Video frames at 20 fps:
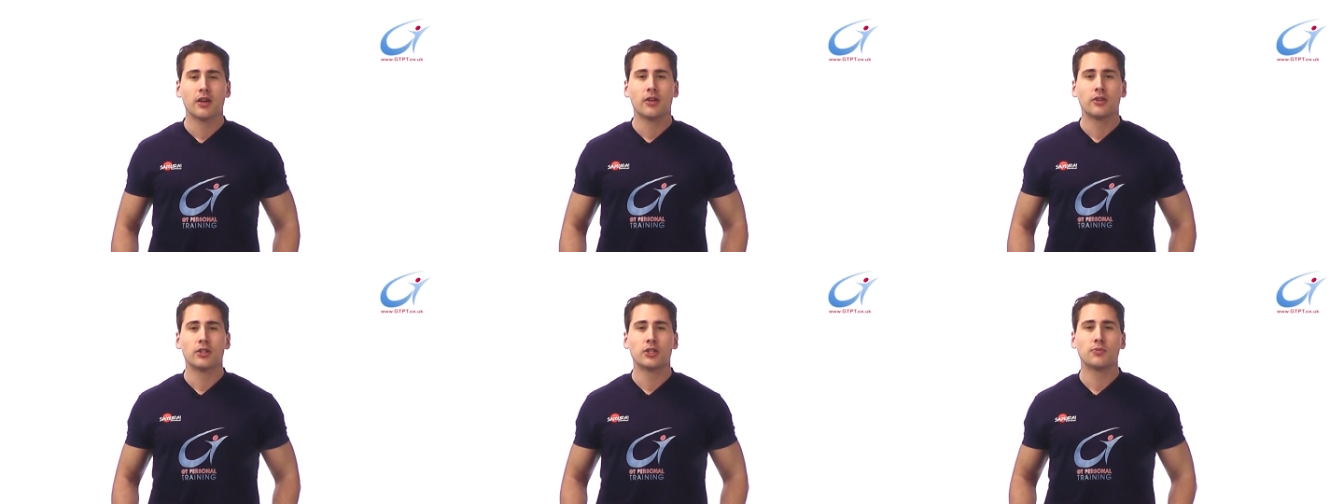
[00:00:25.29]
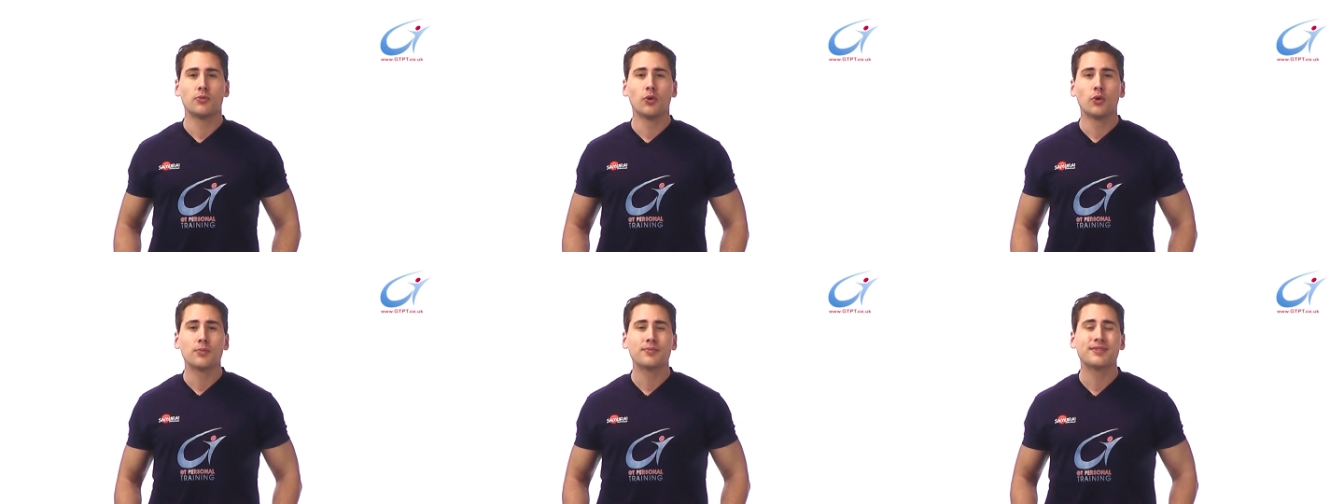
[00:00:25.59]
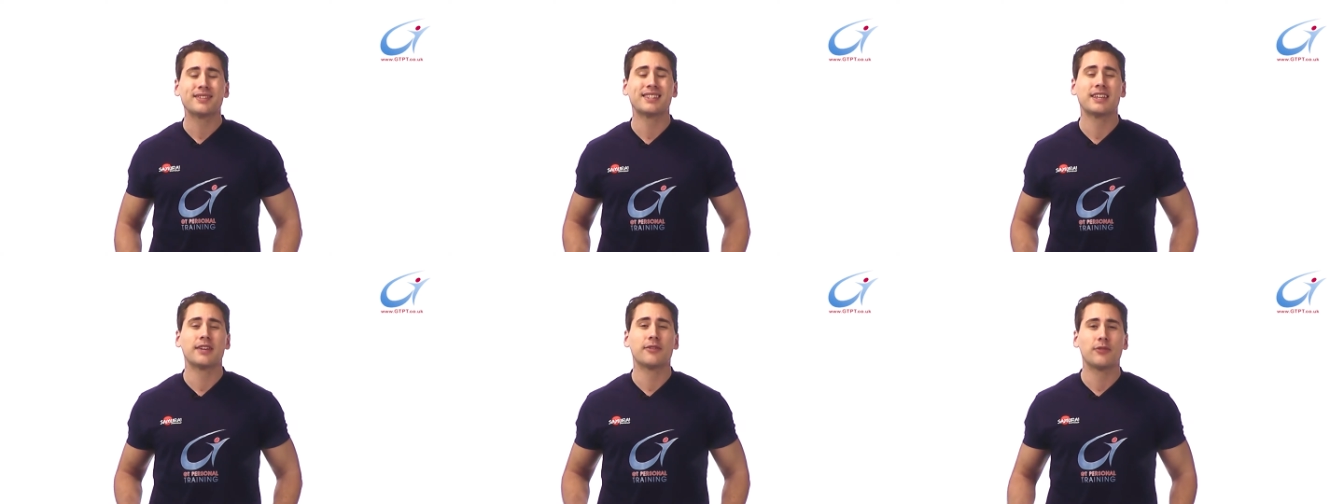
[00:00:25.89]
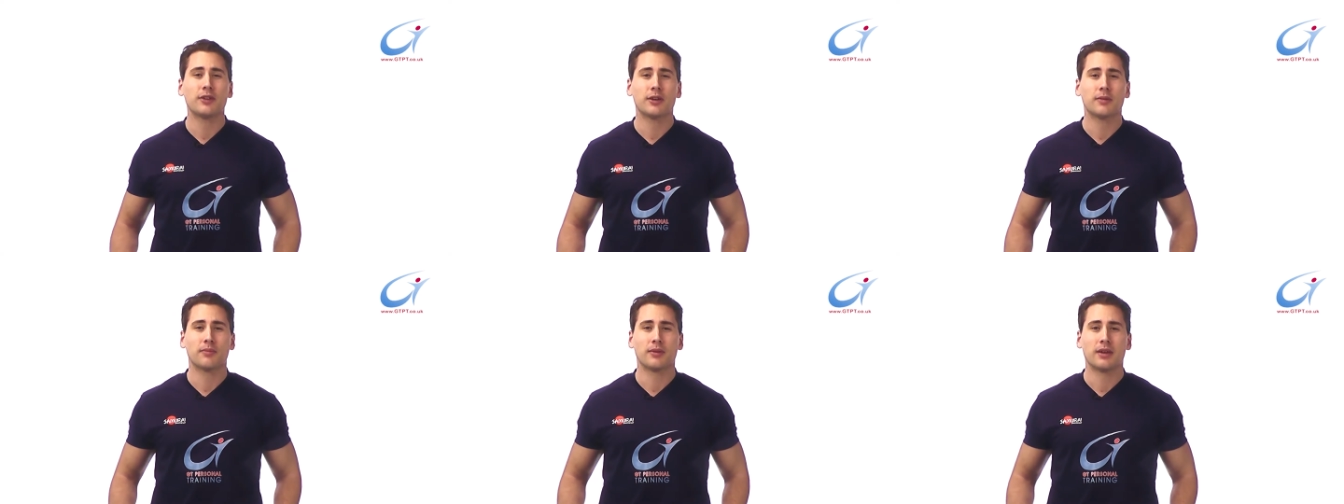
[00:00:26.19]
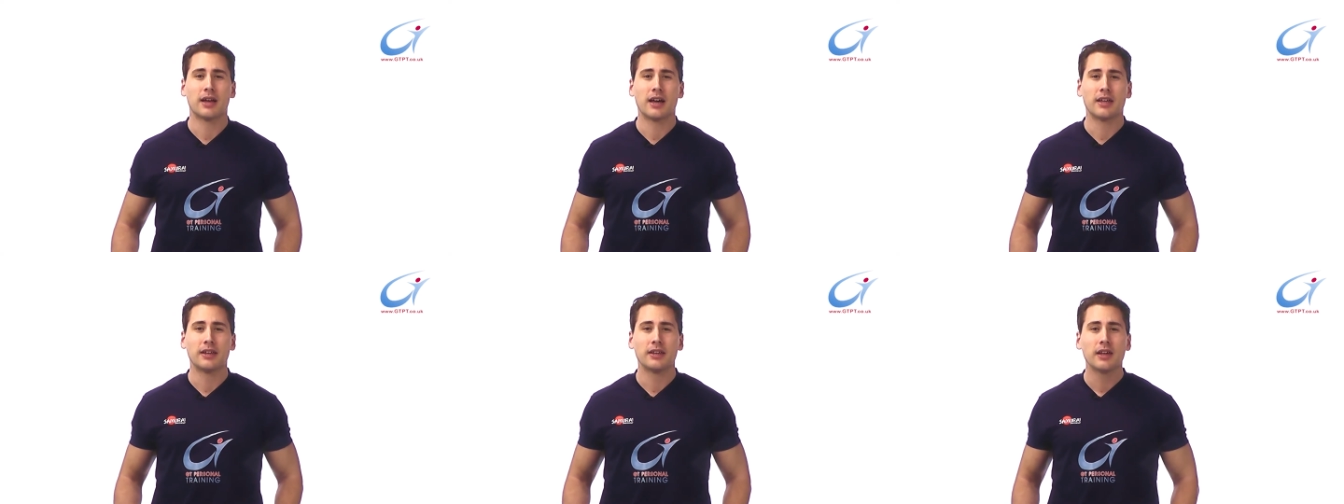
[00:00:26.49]
sport-specific
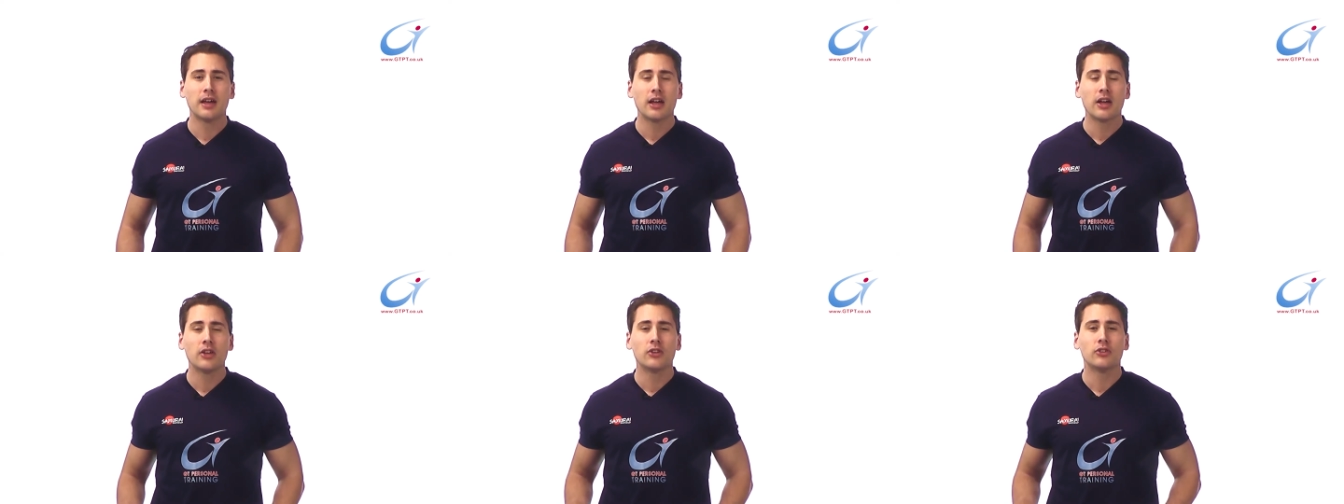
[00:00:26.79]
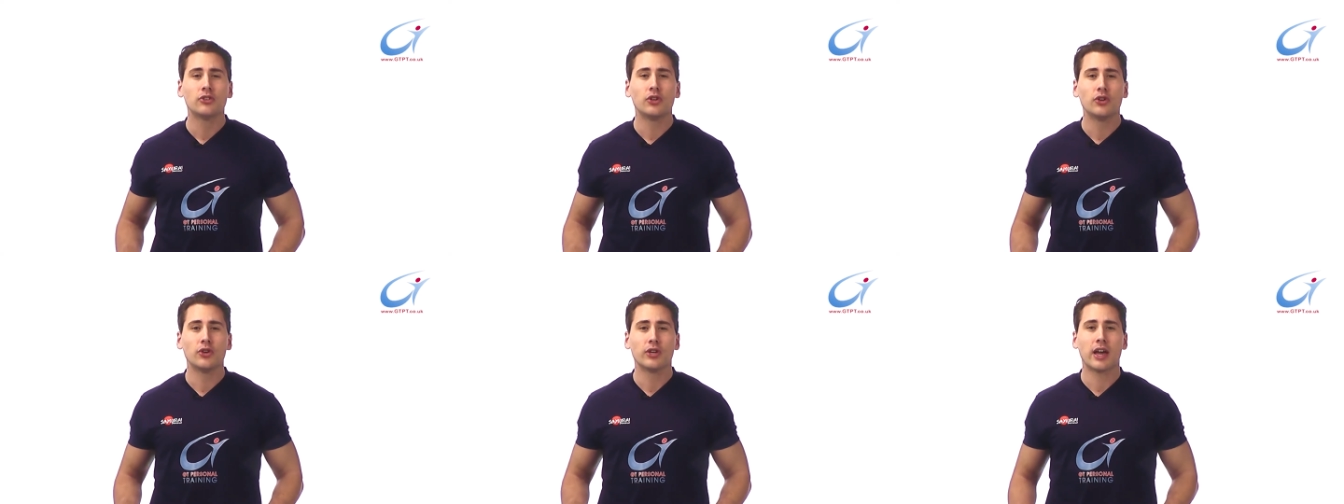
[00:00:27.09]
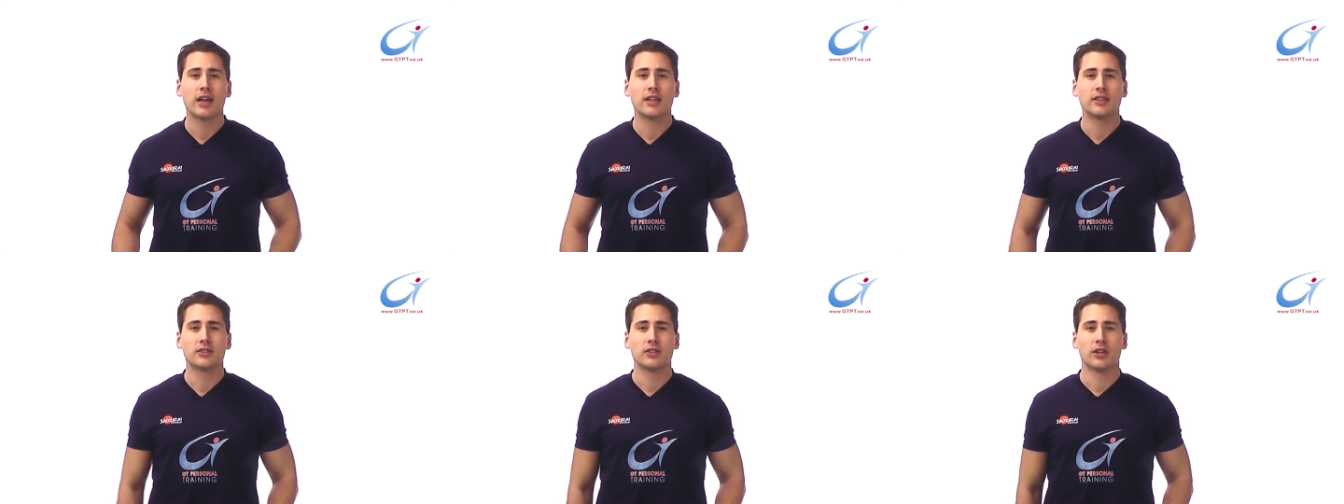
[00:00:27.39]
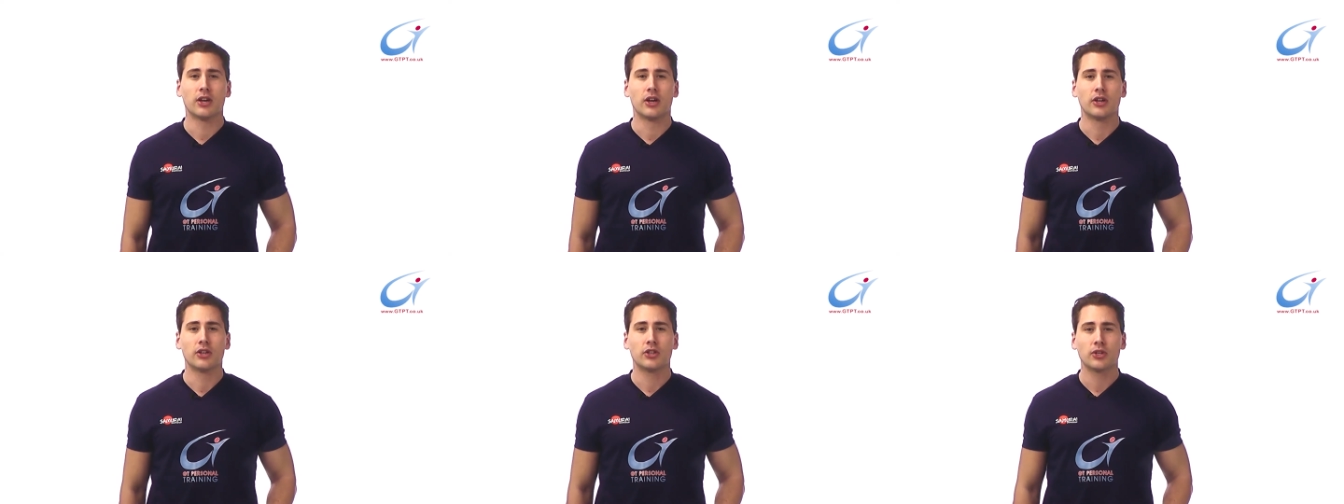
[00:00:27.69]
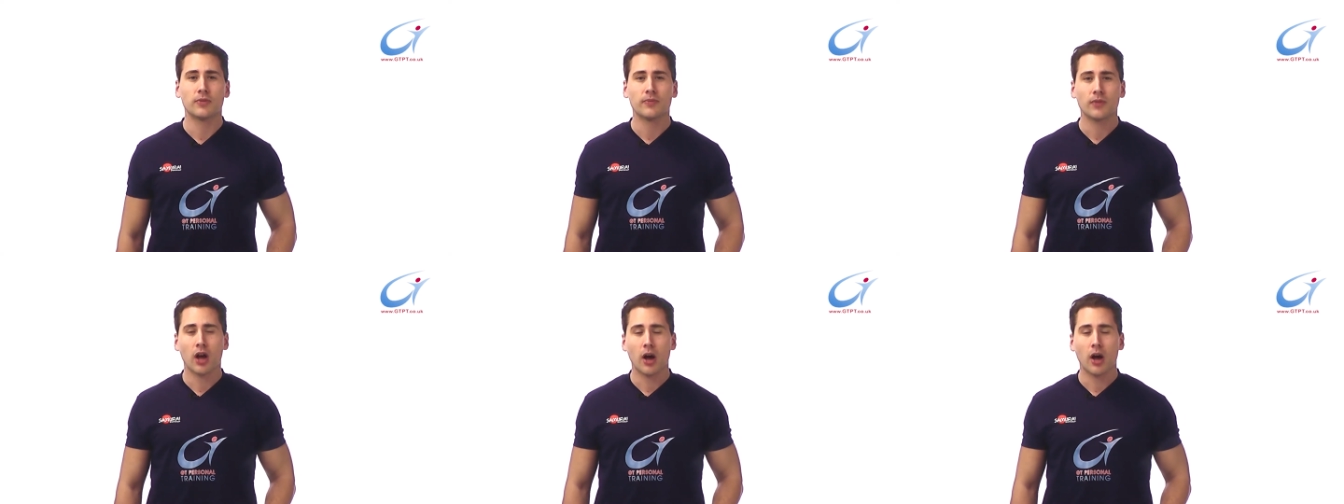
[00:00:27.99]
plan, do get in touch.